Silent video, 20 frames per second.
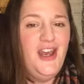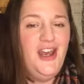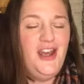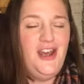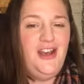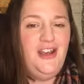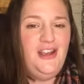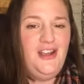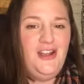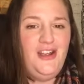
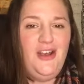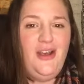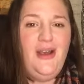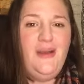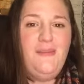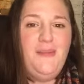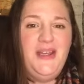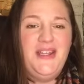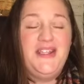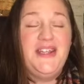you know I
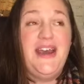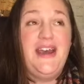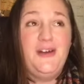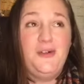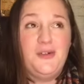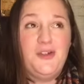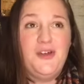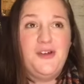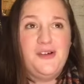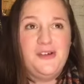miss
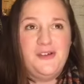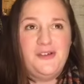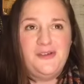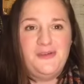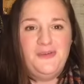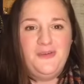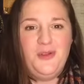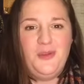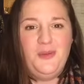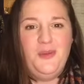out on
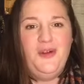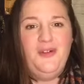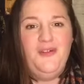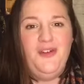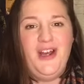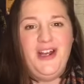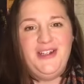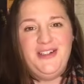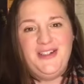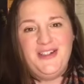with my
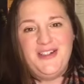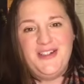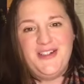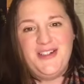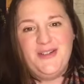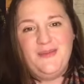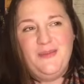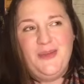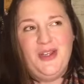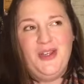
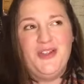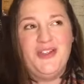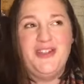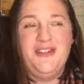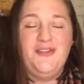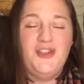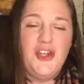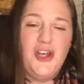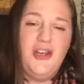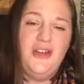friends because
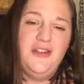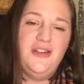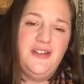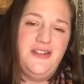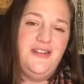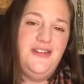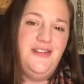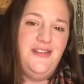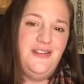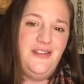I've
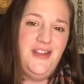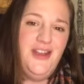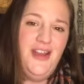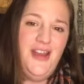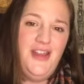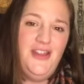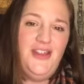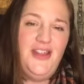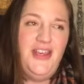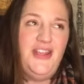chosen
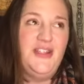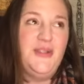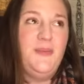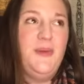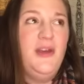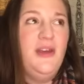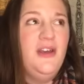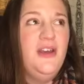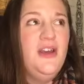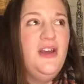this,
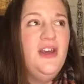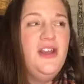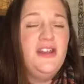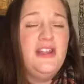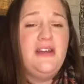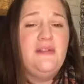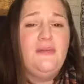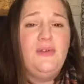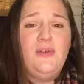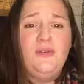but
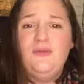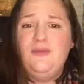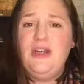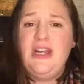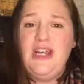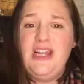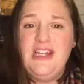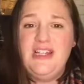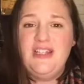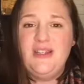they're all
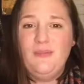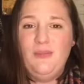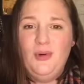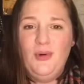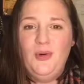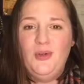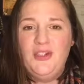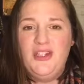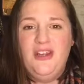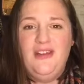really
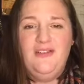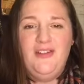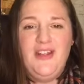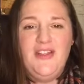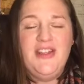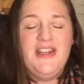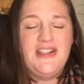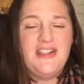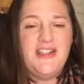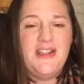supportive. Like
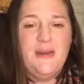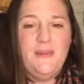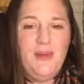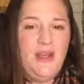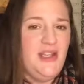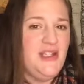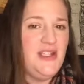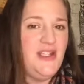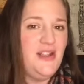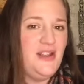that's the
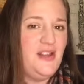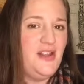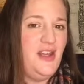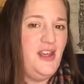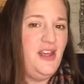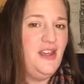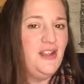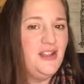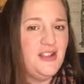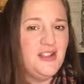amazing
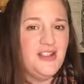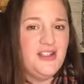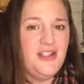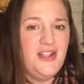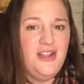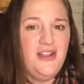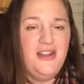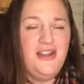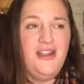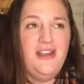thing is
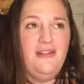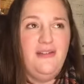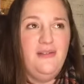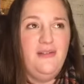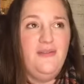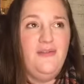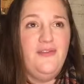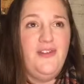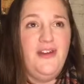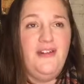that they're
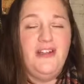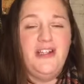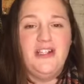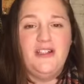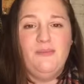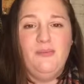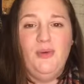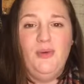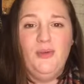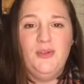very
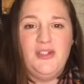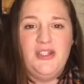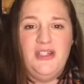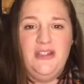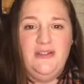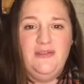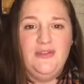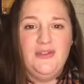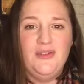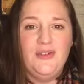
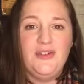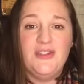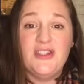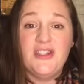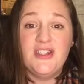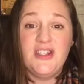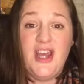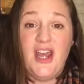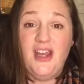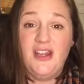supportive and
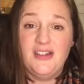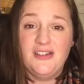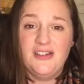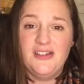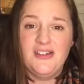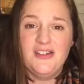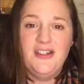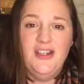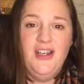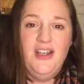
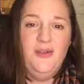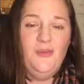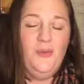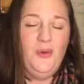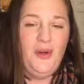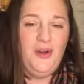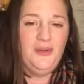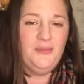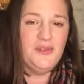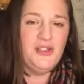understand
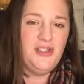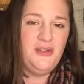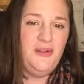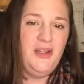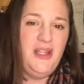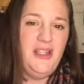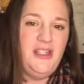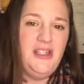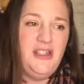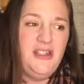what I'm
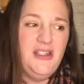doing.